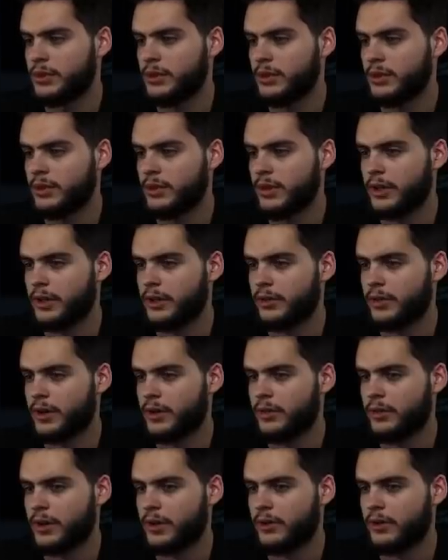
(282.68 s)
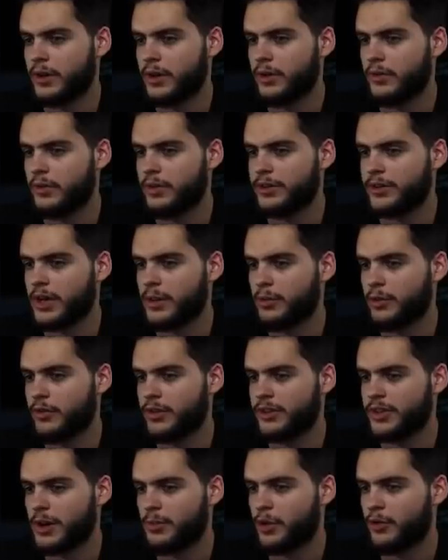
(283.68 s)
All right. Over
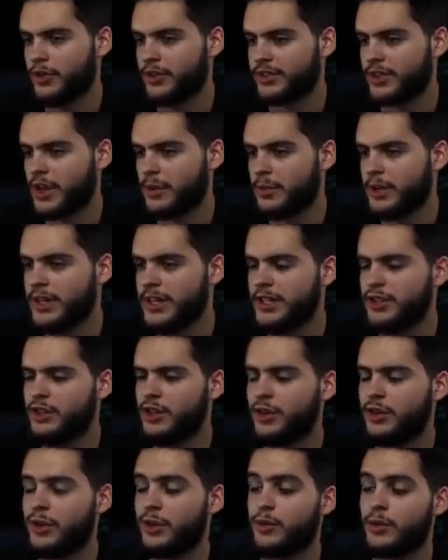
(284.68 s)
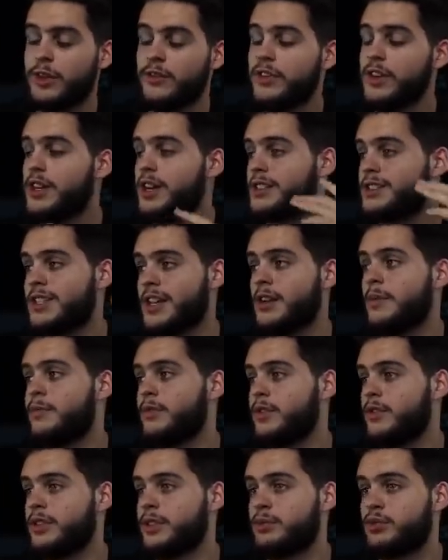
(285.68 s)
the top. He took the. If he cuts that
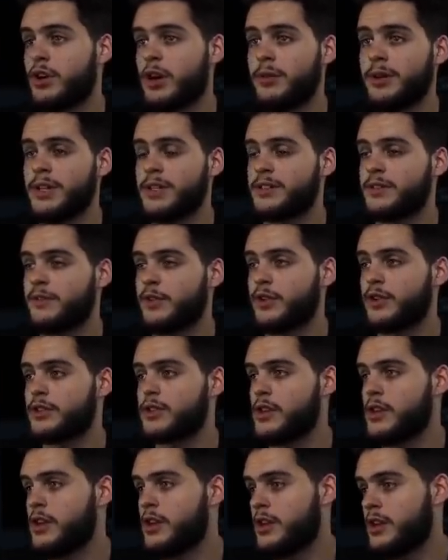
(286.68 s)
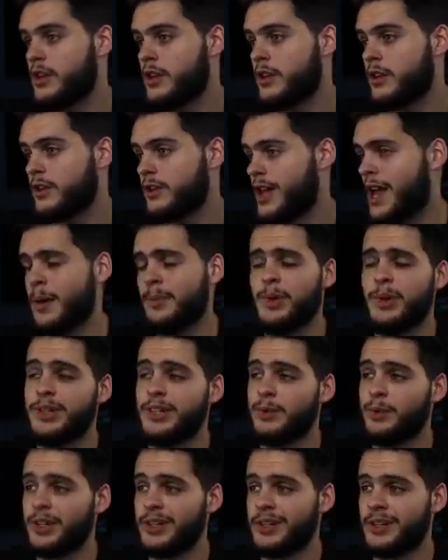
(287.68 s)
upfield, he probably gets the first. Happy he
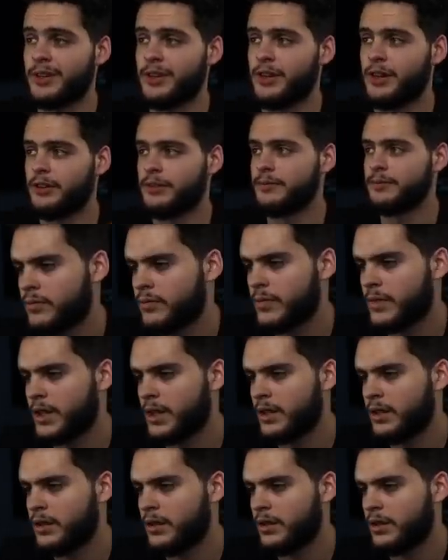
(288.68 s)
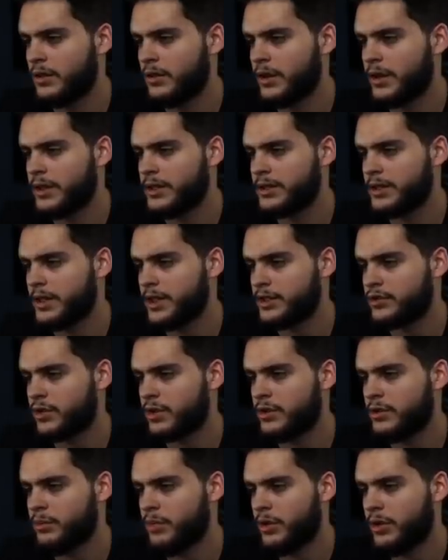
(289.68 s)
did what he did, though. All right, he likes
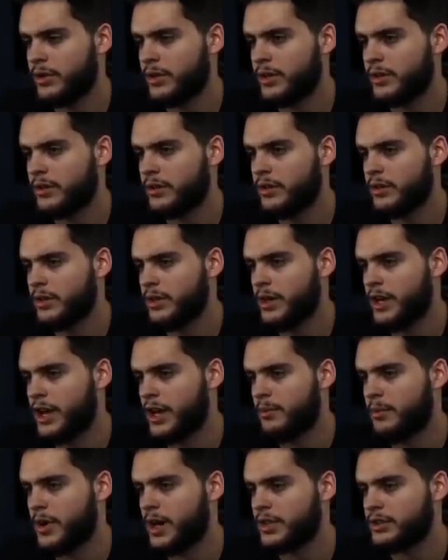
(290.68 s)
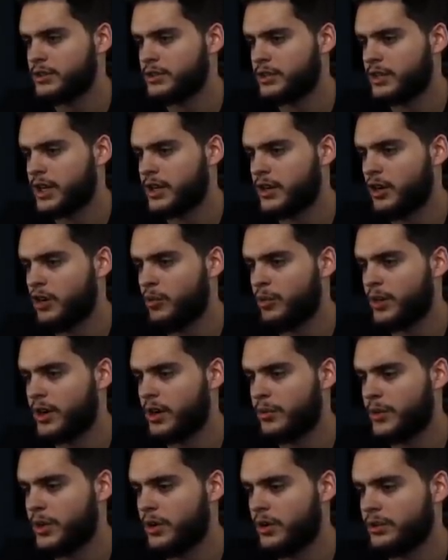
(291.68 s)
running the ball here. And Monster's getting open
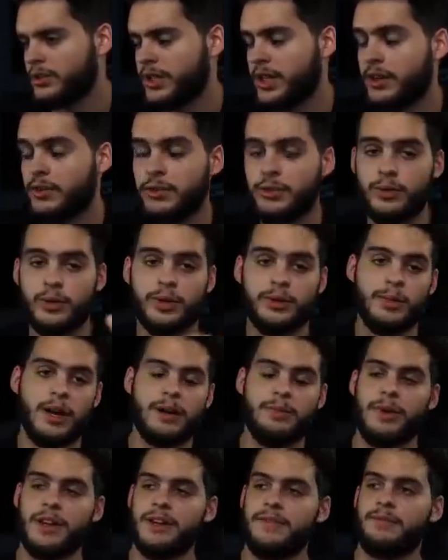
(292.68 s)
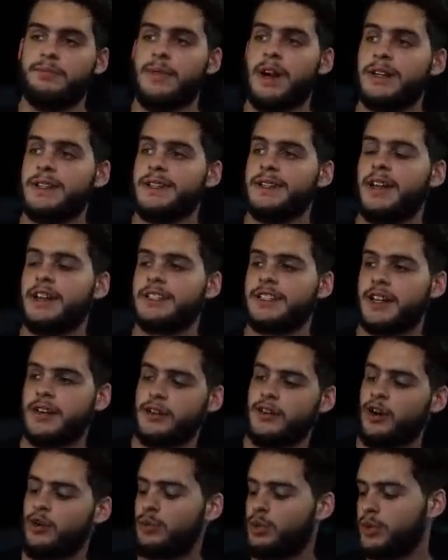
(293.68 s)
on me all day real quick. My D-line's getting
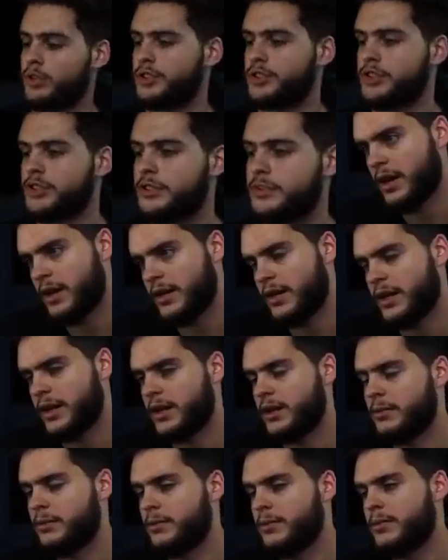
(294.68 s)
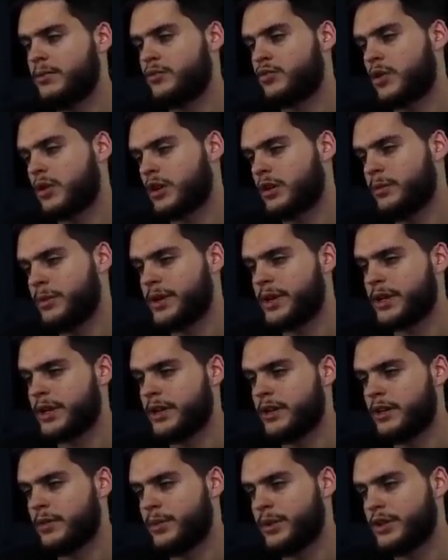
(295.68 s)
no push. I am run committing
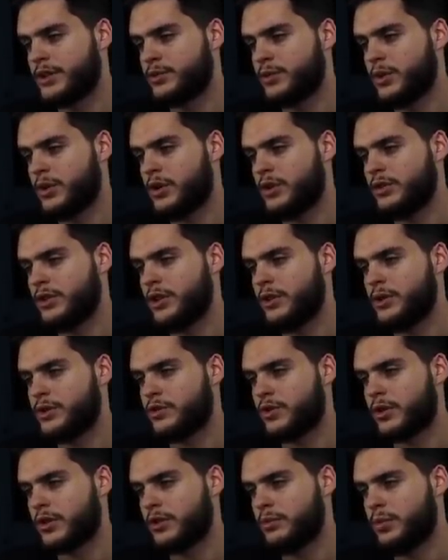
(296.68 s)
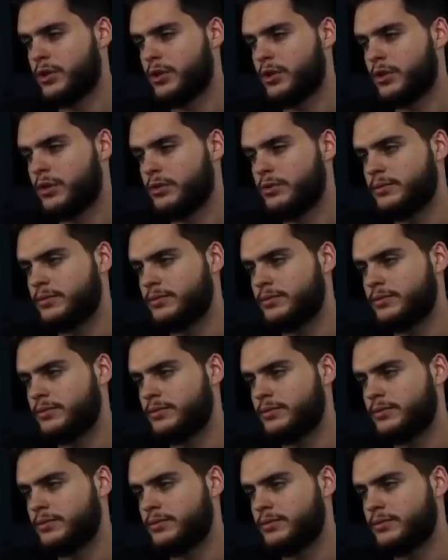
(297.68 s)
here because we all know he's running the ball.